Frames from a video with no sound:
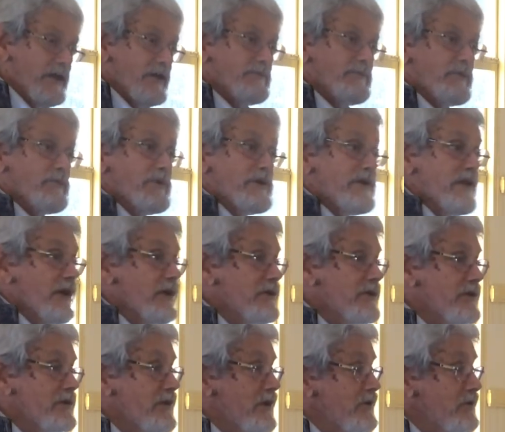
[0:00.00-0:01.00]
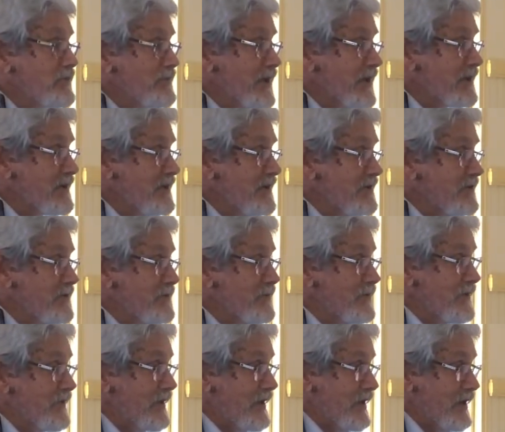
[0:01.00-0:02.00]
But we know that those mechanisms
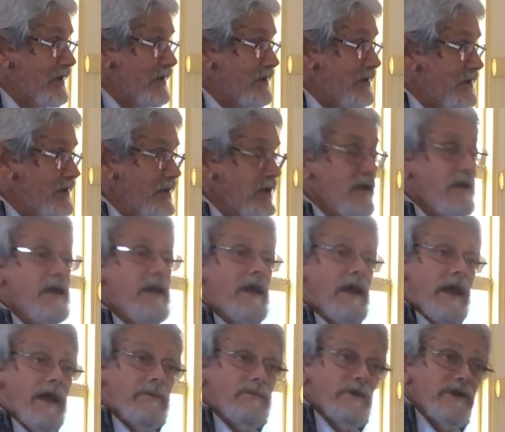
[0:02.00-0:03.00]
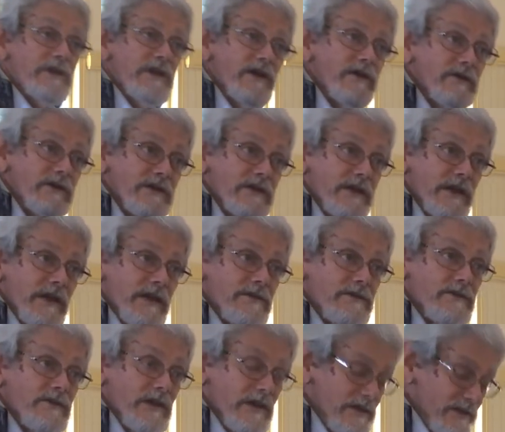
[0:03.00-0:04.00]
are there, and we know that they are
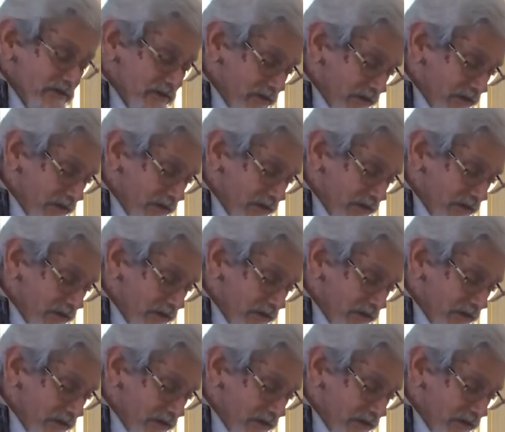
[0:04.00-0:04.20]
changed